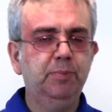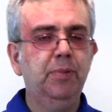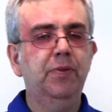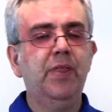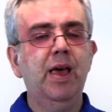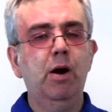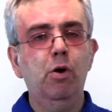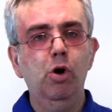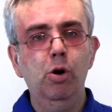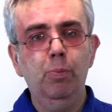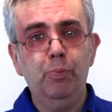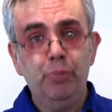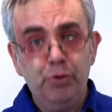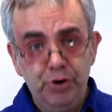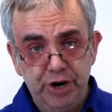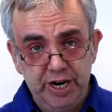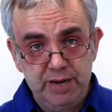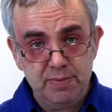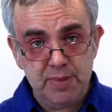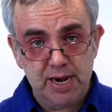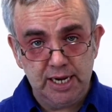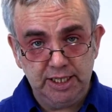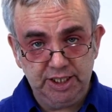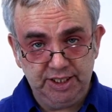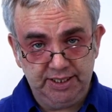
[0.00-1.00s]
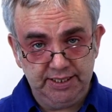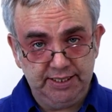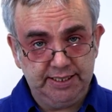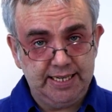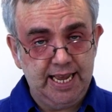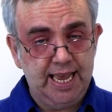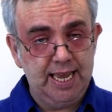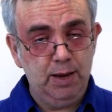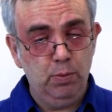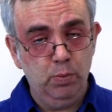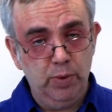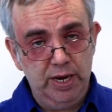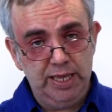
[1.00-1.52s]
but they're all pretty much the
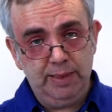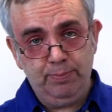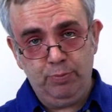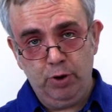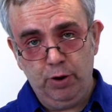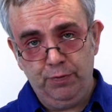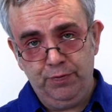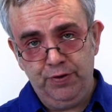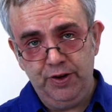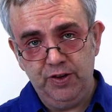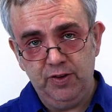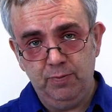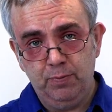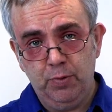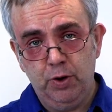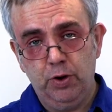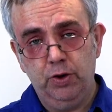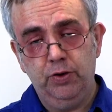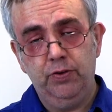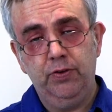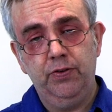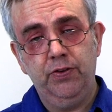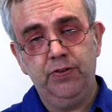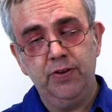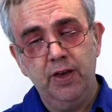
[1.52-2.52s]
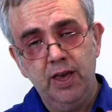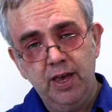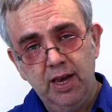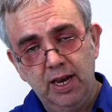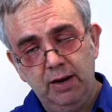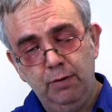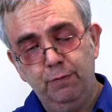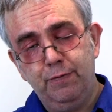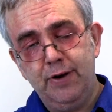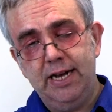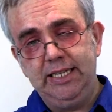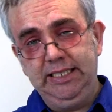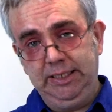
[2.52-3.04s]
same: with profits bonds,
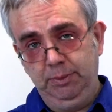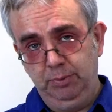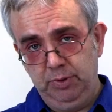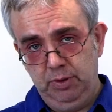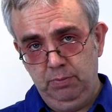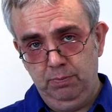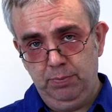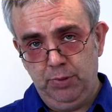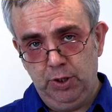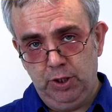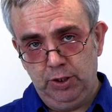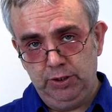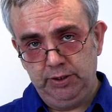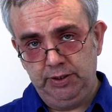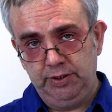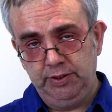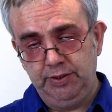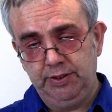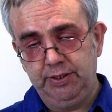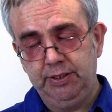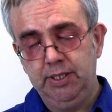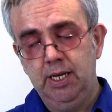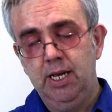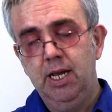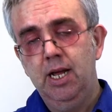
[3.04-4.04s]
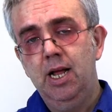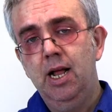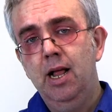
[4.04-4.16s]
investment bonds.